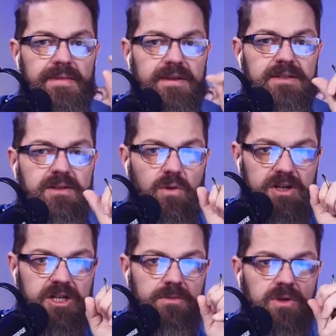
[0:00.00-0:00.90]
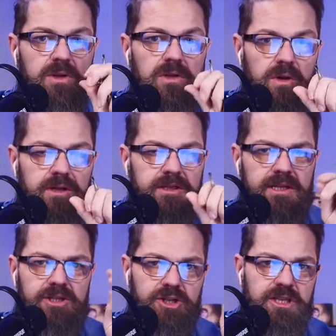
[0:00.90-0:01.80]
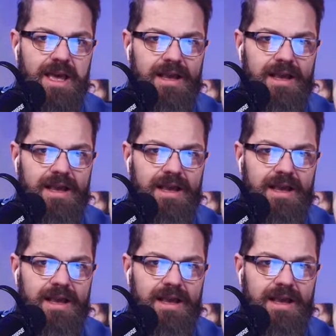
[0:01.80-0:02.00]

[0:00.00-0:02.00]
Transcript: and these questionable loyalties.